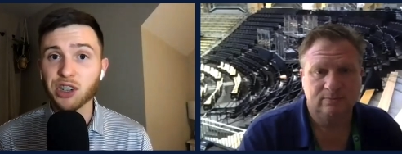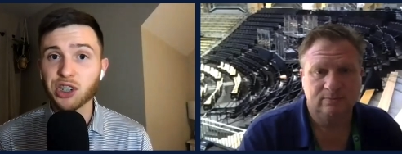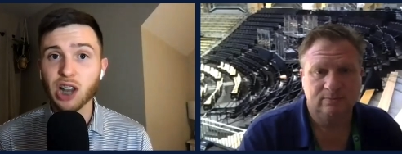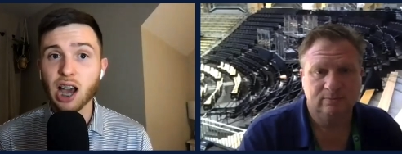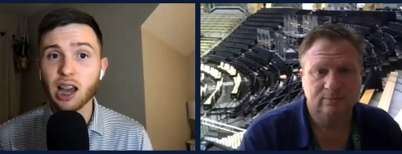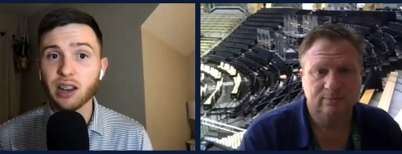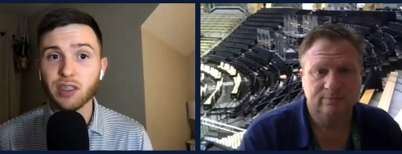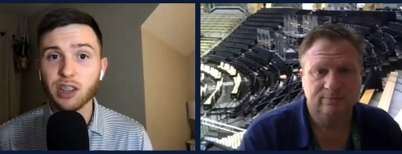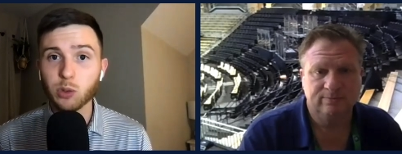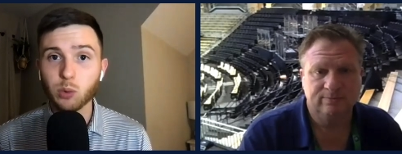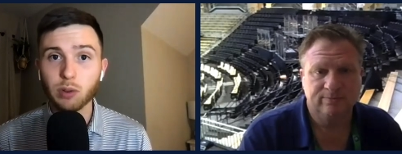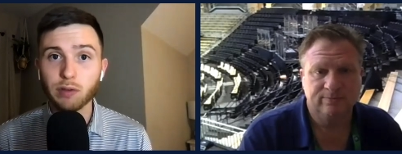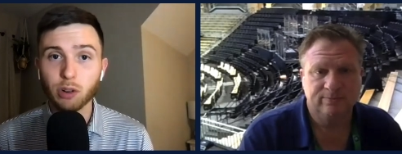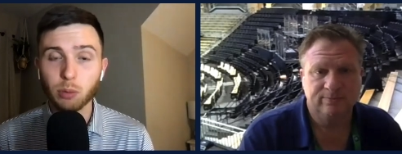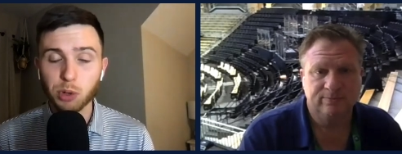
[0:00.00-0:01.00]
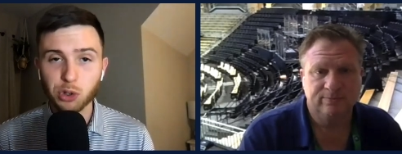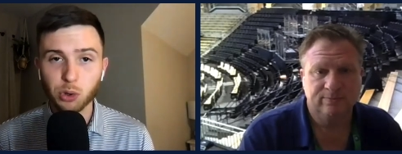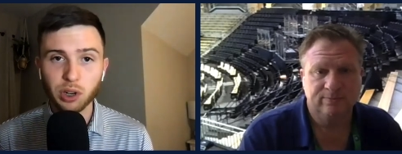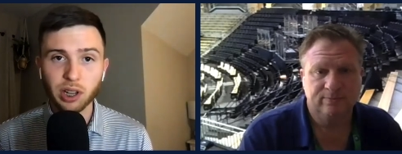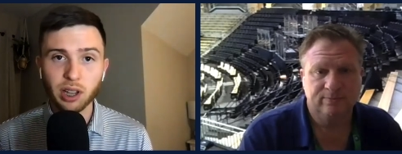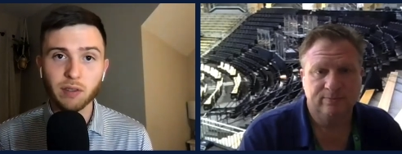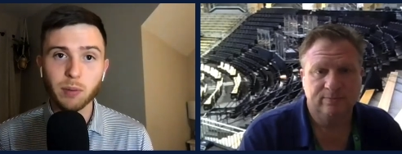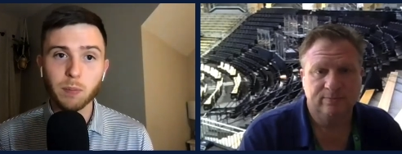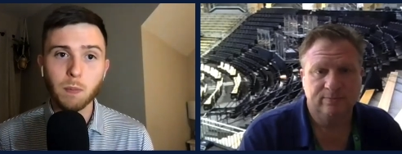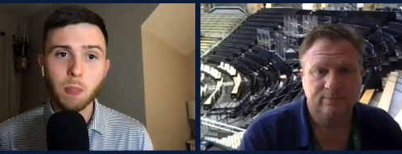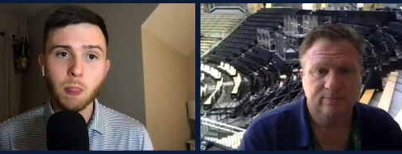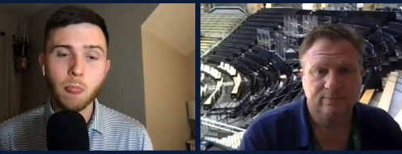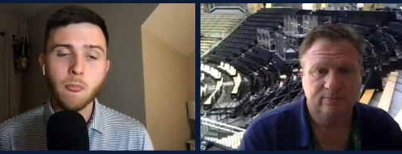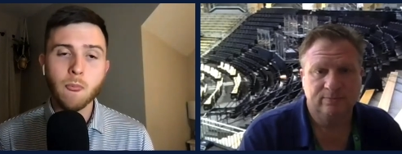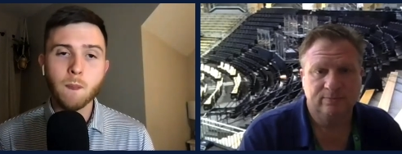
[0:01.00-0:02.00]
Speaker 1: a shot in this one for a majority of it.
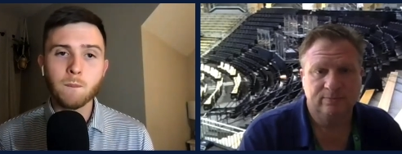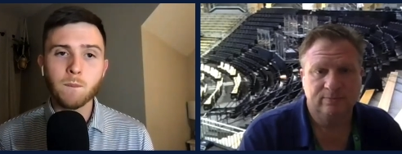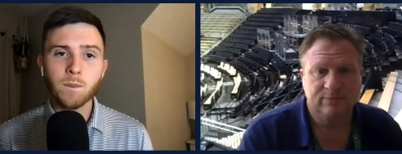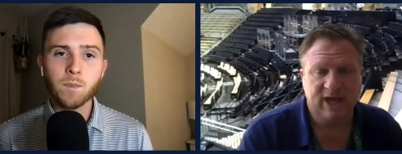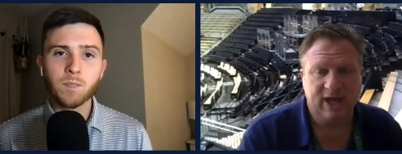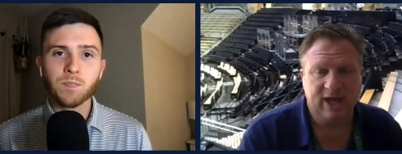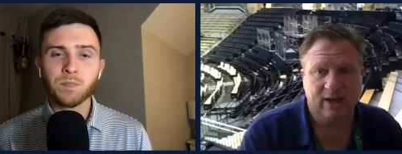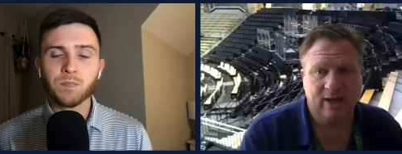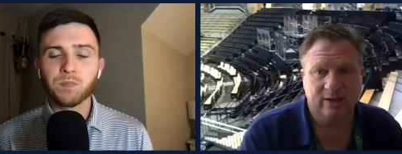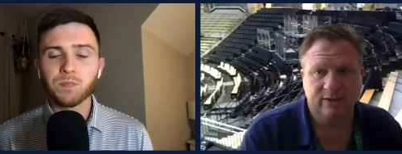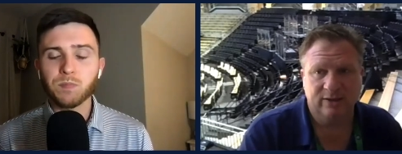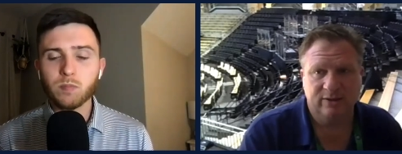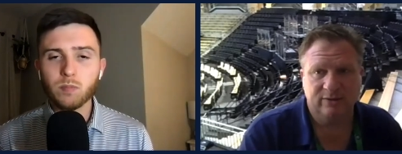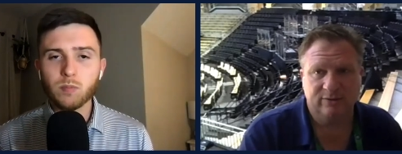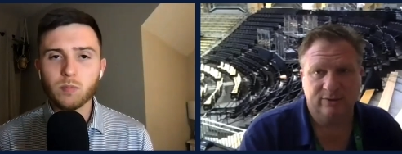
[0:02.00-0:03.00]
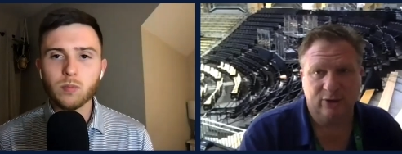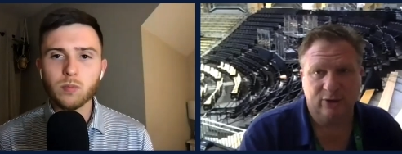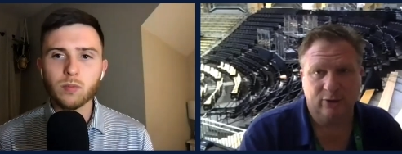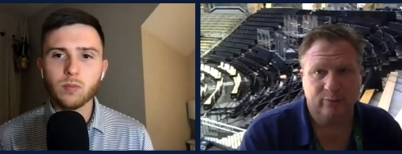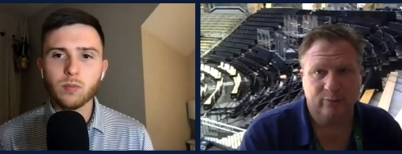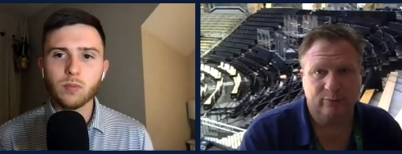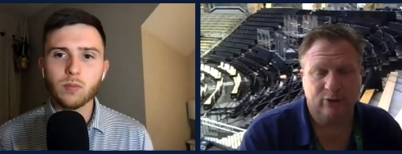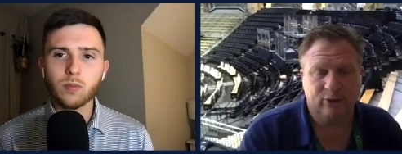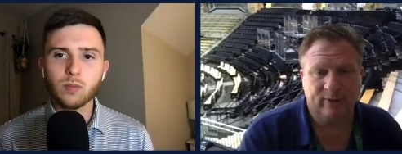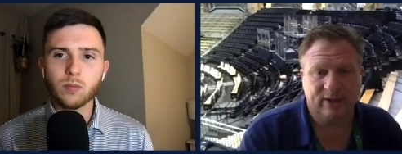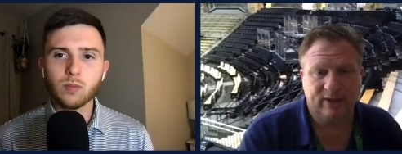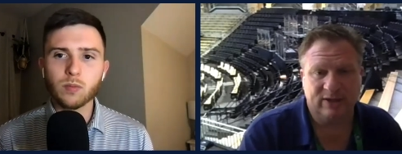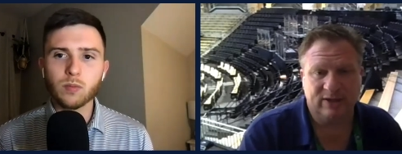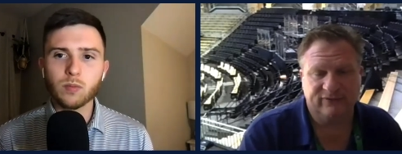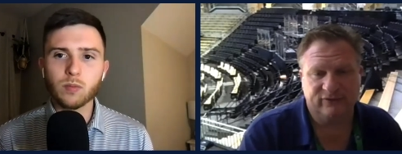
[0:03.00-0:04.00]
Speaker 2: Yeah, go go
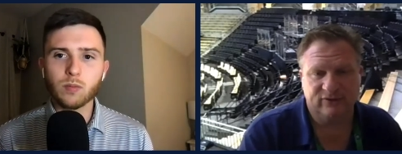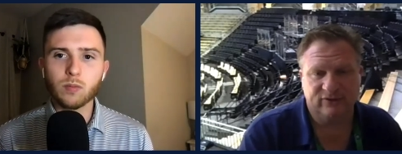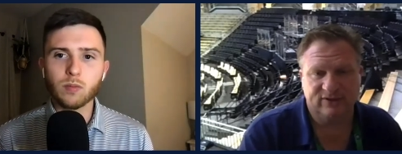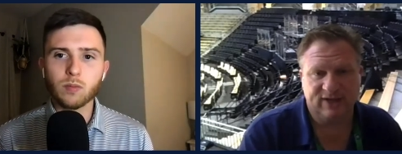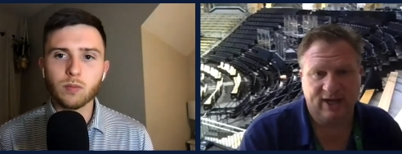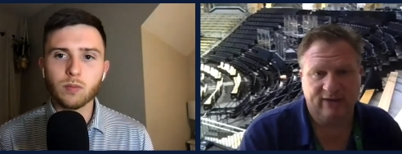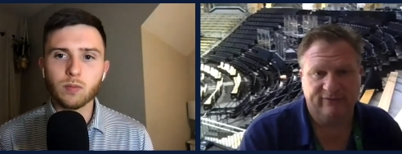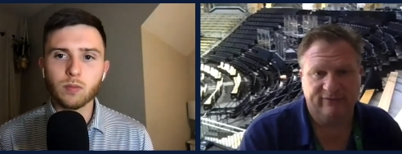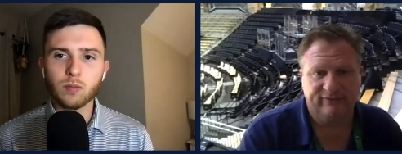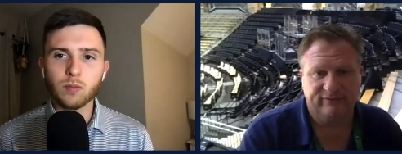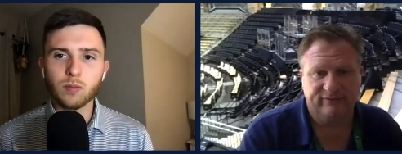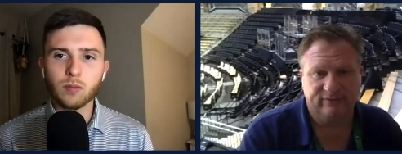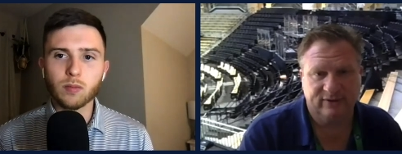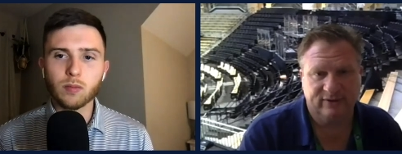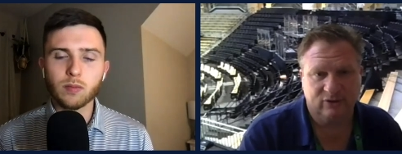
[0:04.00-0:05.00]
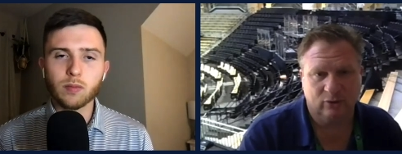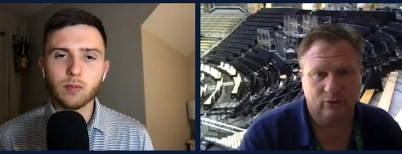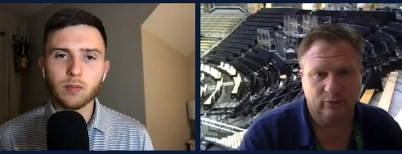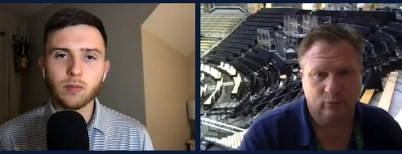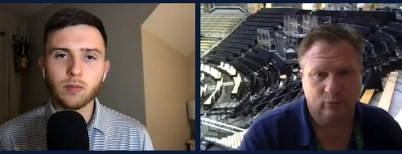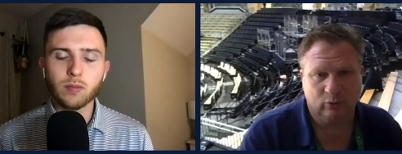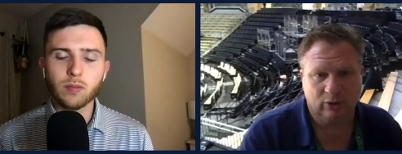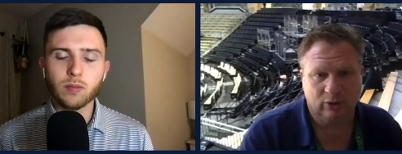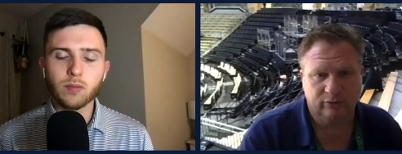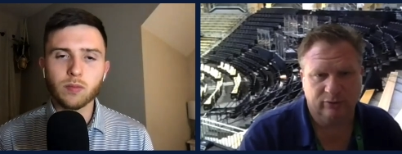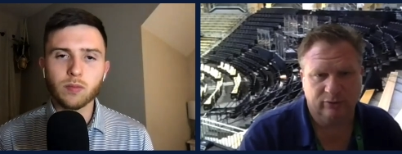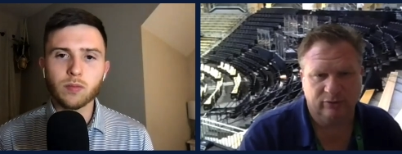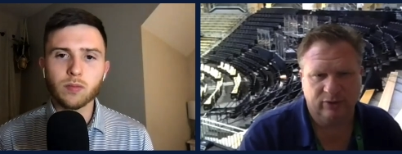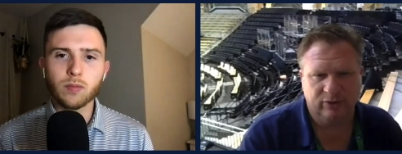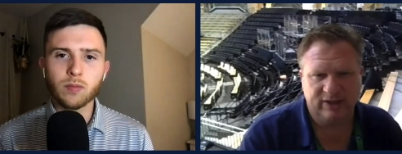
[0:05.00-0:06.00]
back to the first half. Kerwin
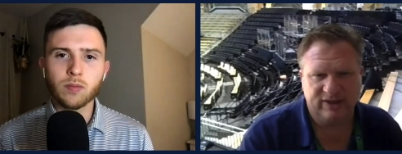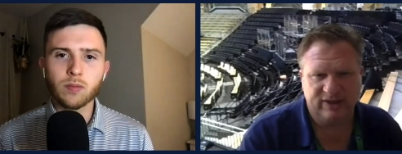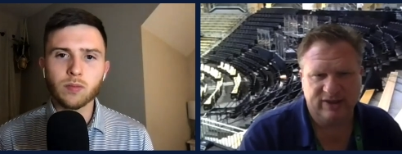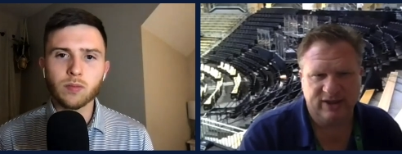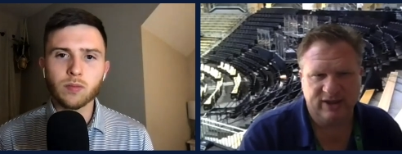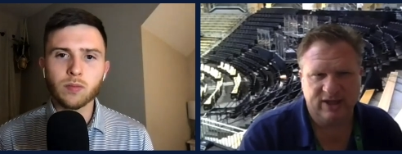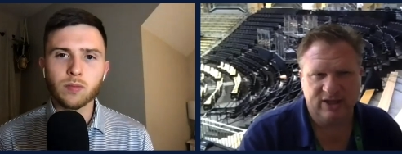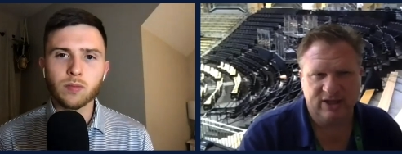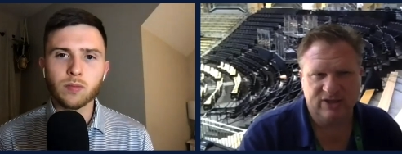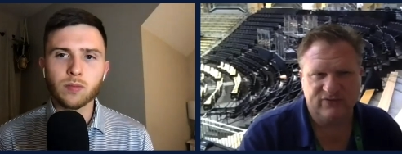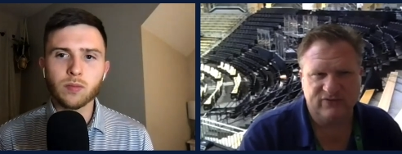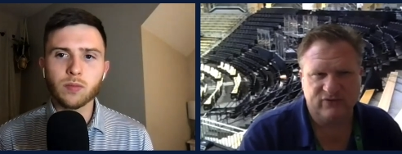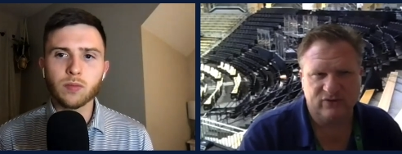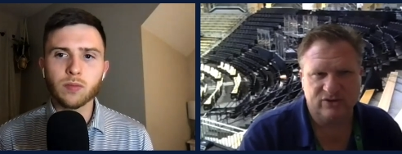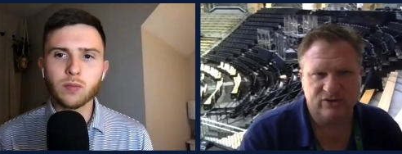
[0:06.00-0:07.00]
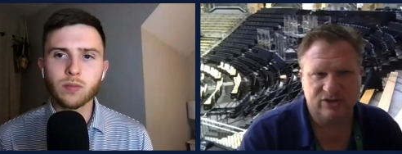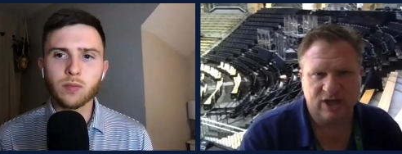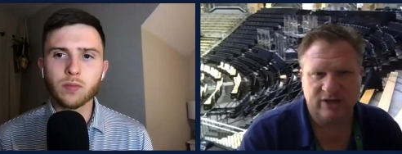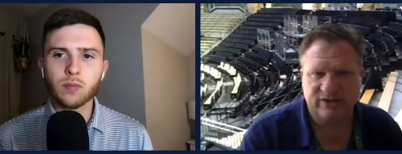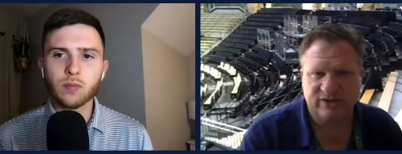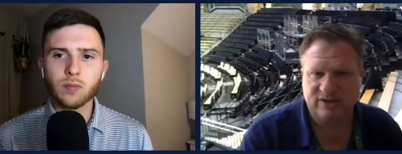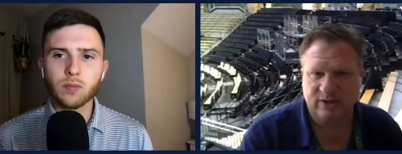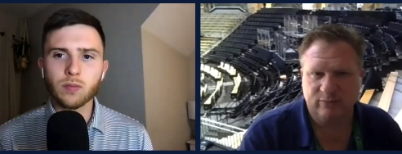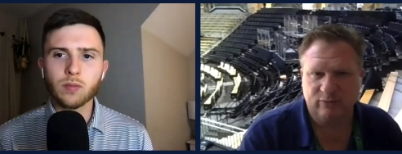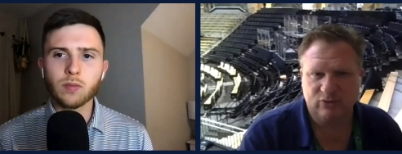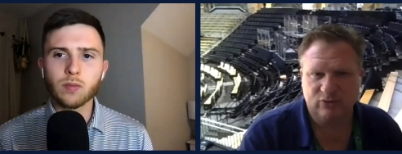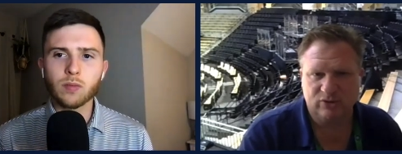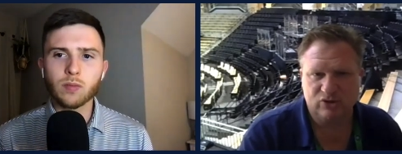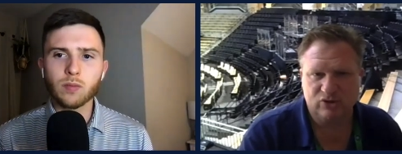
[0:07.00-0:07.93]
Walton, I think his first shot attempt was with